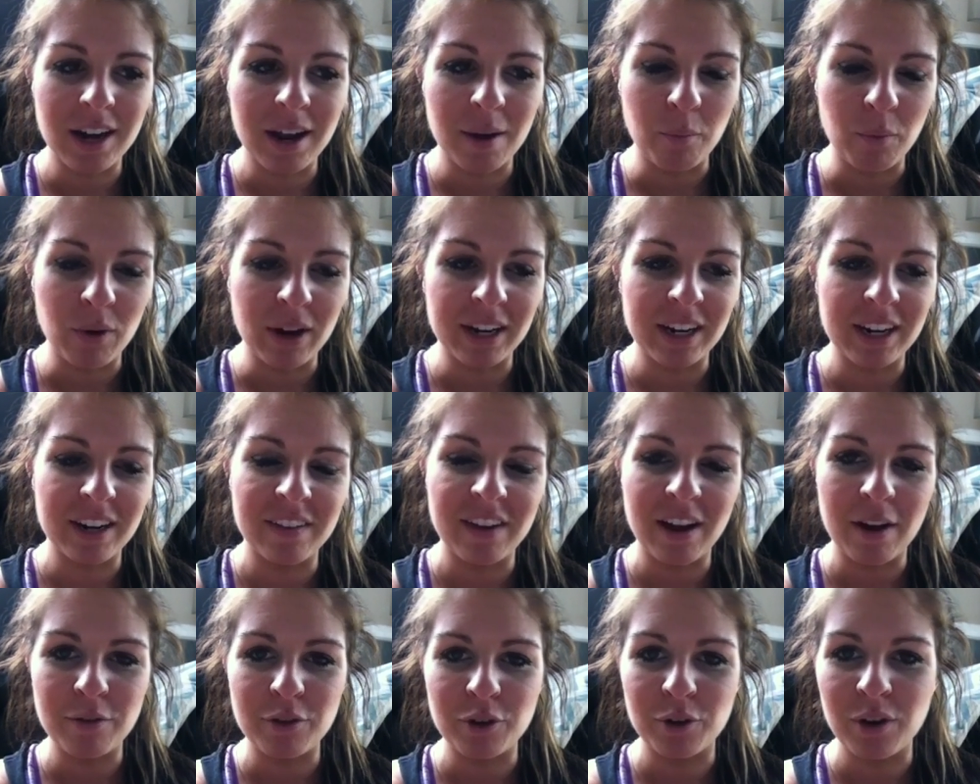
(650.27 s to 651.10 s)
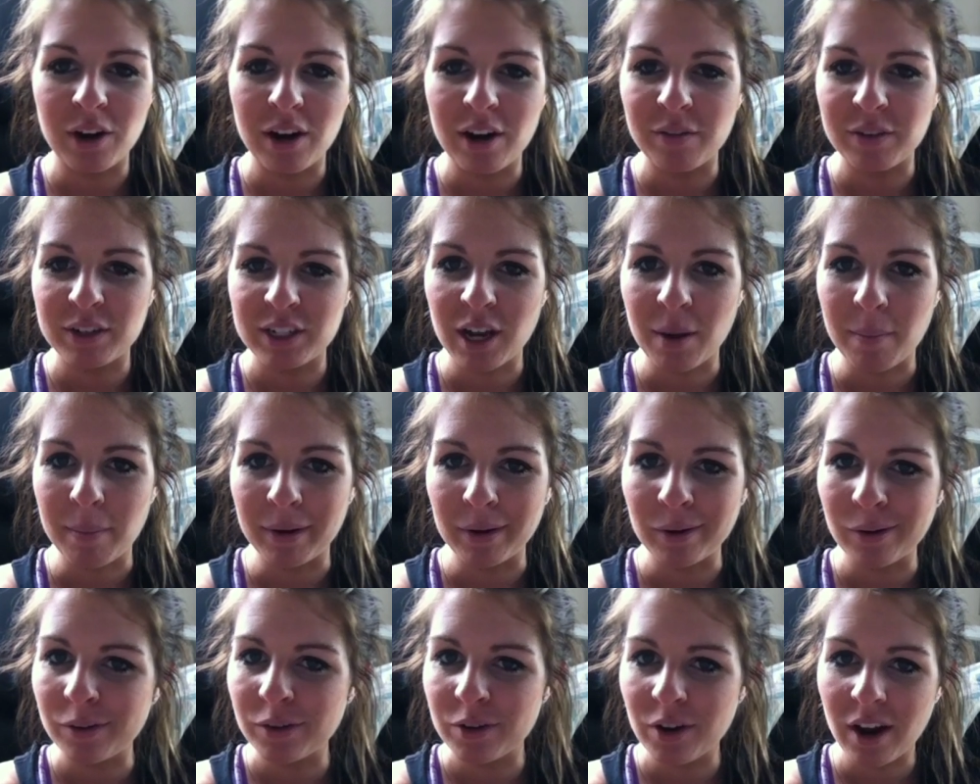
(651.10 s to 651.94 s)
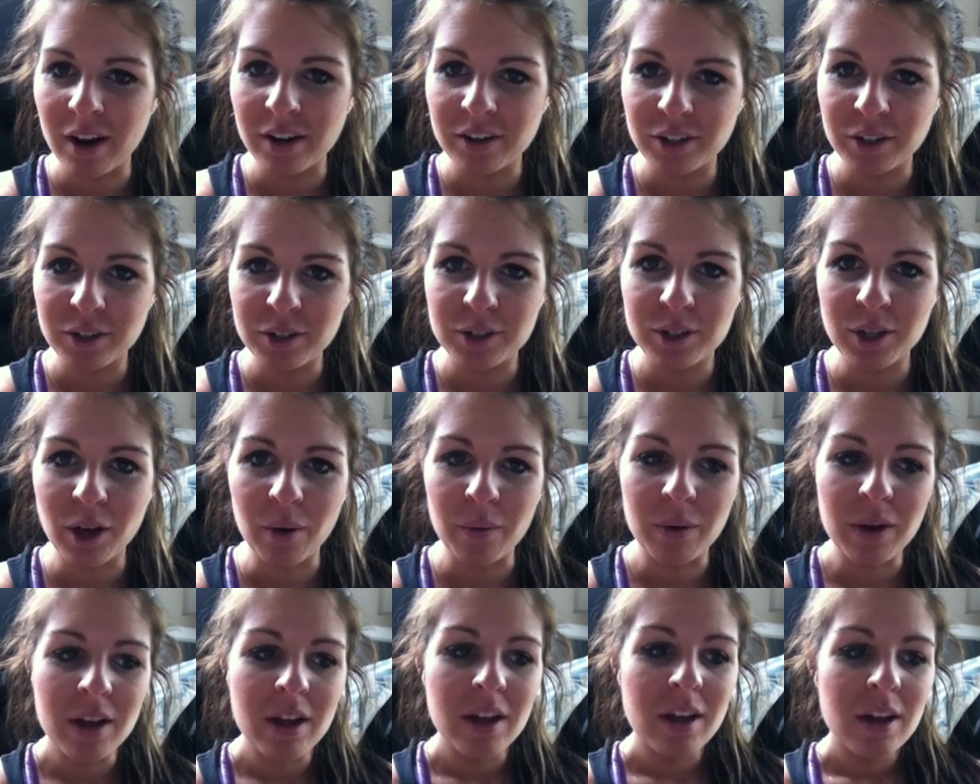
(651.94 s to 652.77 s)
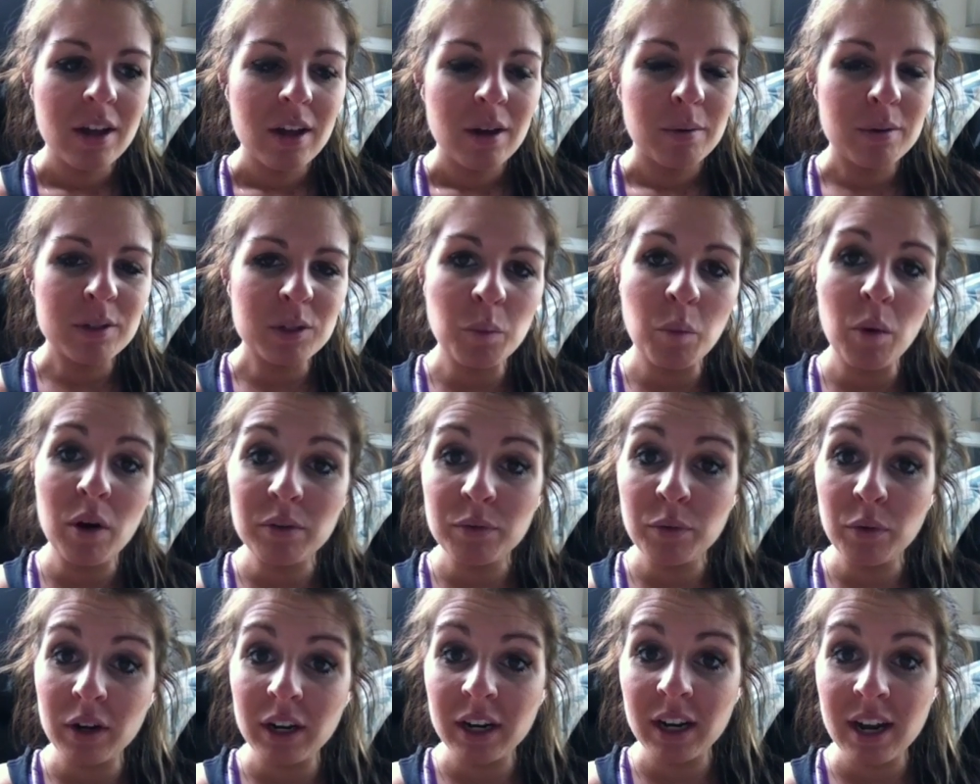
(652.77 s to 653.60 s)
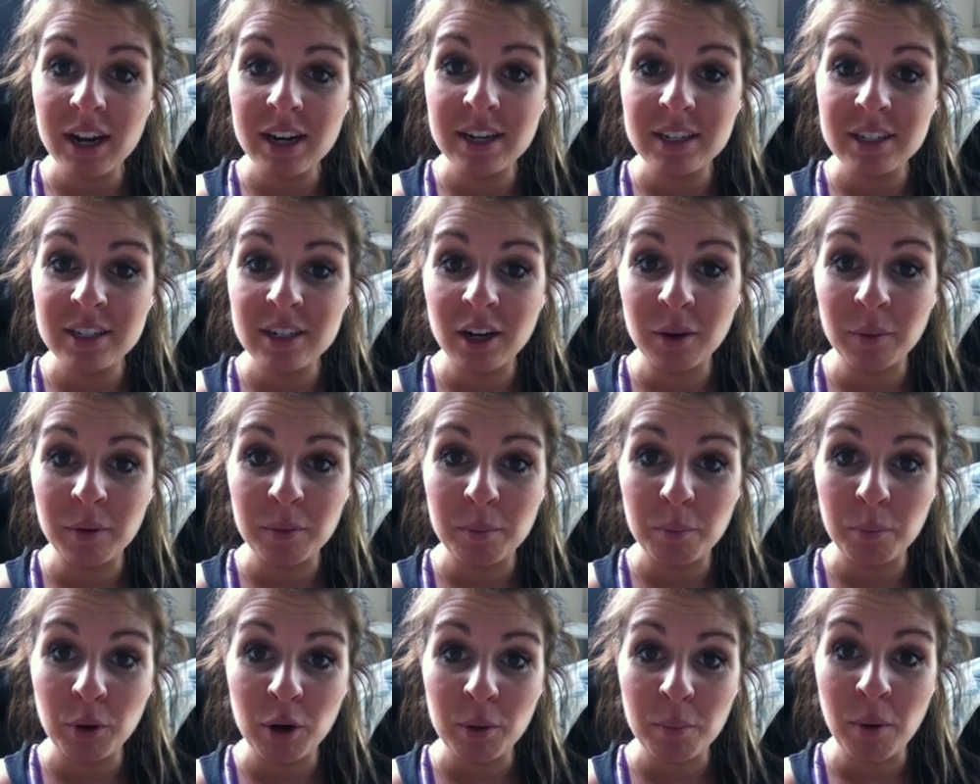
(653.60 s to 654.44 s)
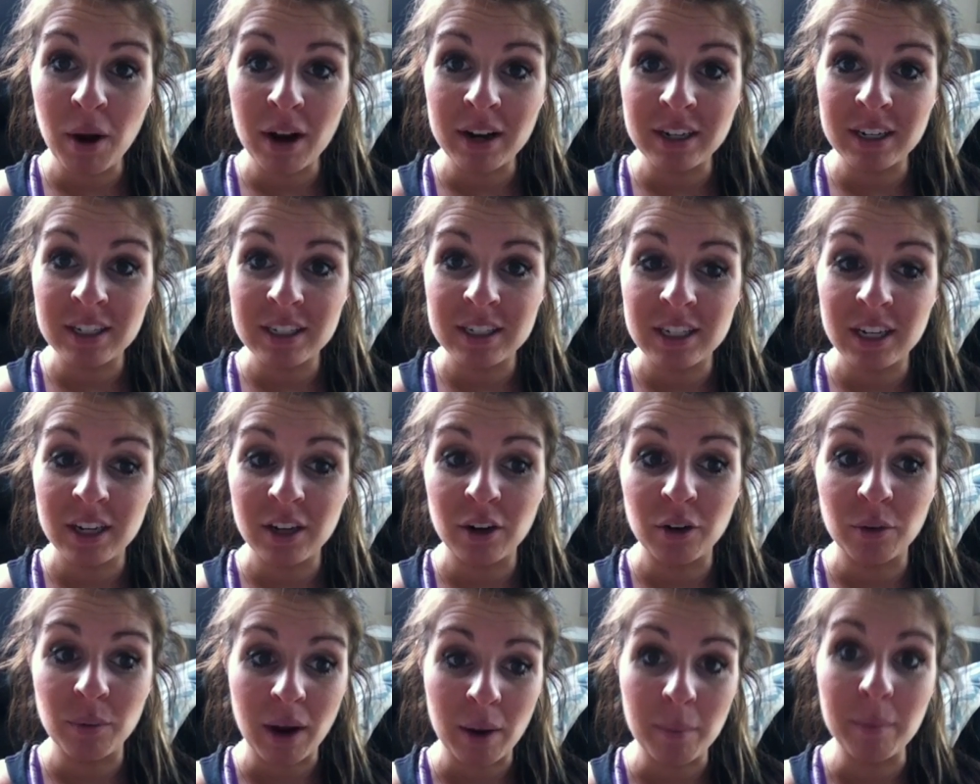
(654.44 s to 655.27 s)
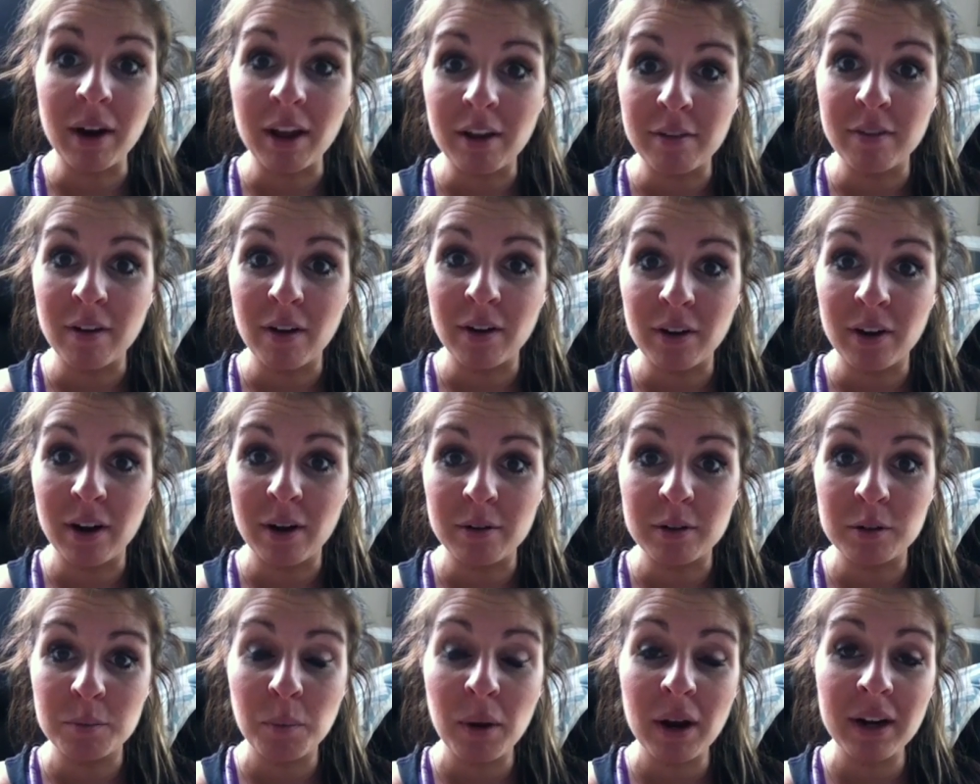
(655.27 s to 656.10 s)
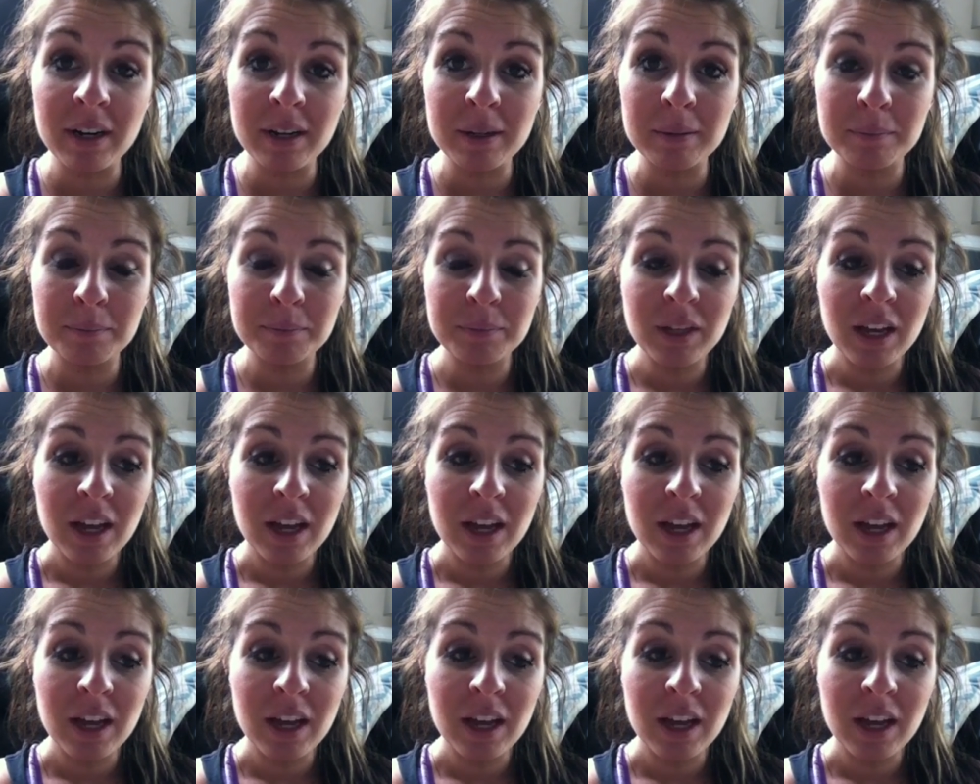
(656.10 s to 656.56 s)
I'm weighing in the afternoon every time I go to the doctor. So it was 149 to start with pre-pregnancy or right when I found out I was pregnant.